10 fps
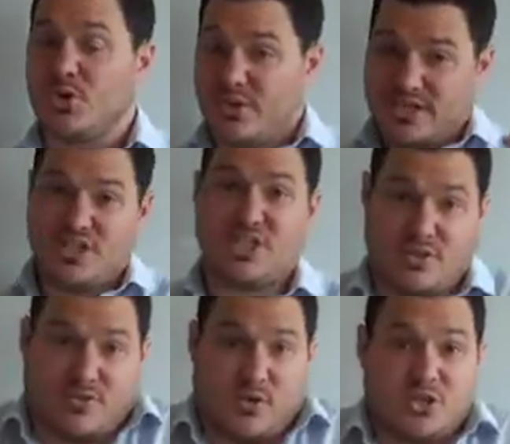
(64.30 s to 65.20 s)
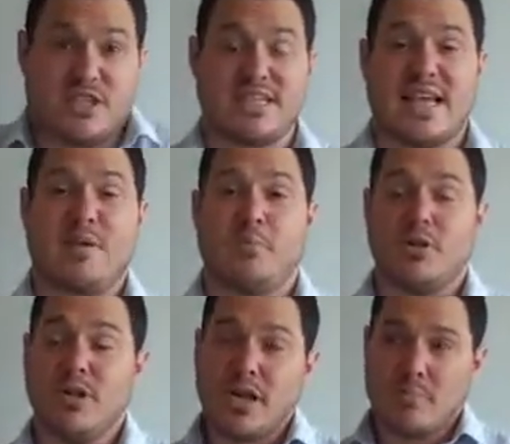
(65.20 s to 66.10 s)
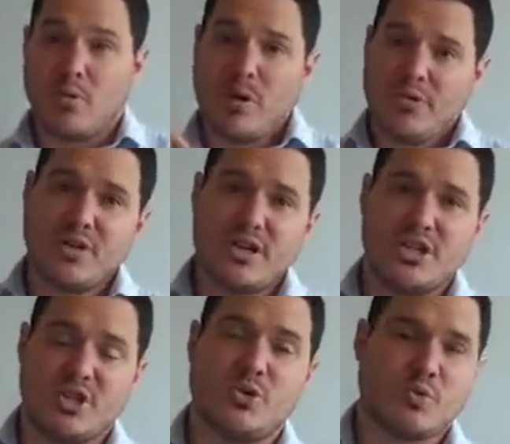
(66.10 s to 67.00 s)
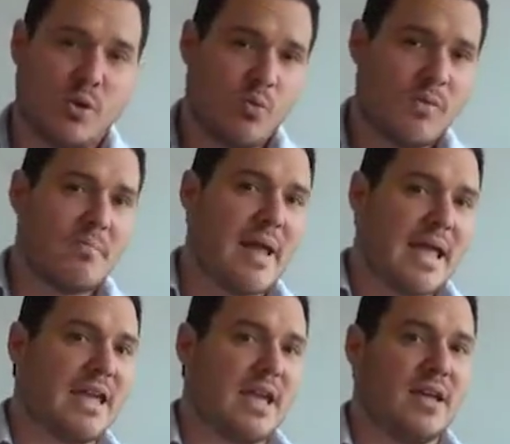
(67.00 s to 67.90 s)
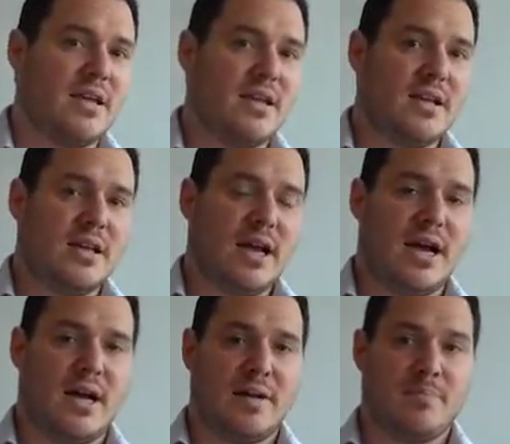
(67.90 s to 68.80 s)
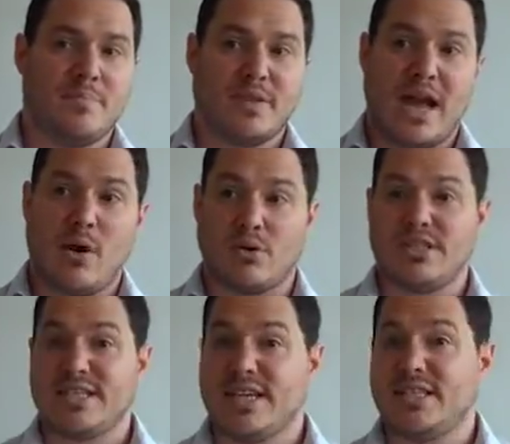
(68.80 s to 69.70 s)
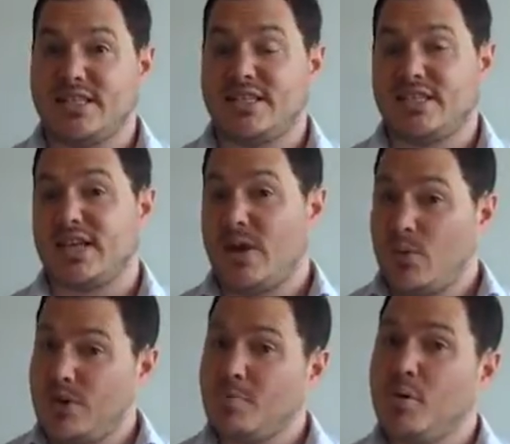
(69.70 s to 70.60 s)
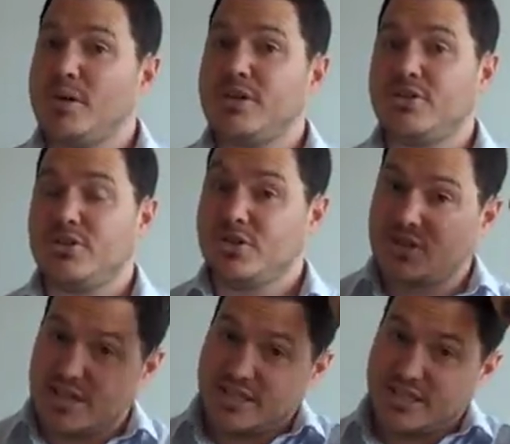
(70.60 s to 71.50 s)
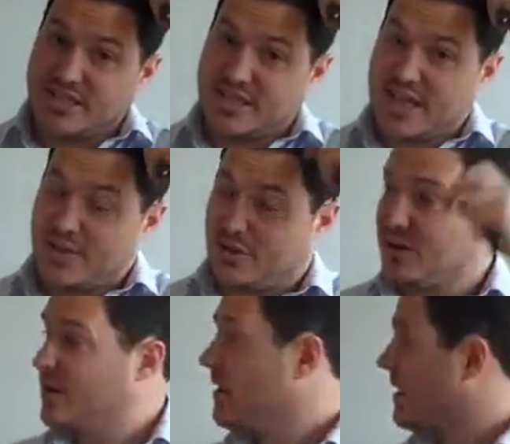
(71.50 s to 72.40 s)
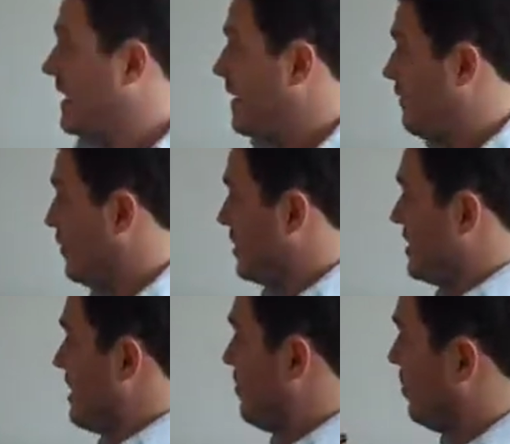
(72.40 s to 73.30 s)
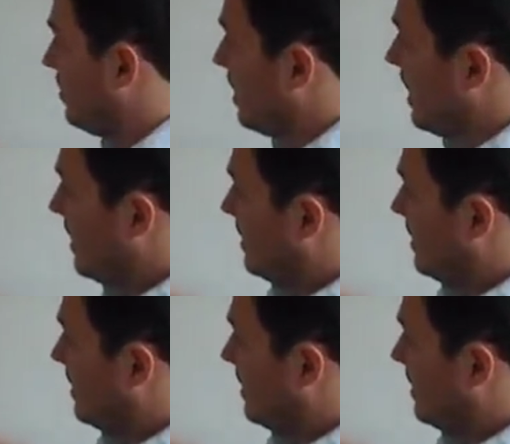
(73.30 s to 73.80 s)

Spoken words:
so this is the first example, but what they're going to do is when we're making our sentences, okay, when you're putting your sentences together, okay, for example,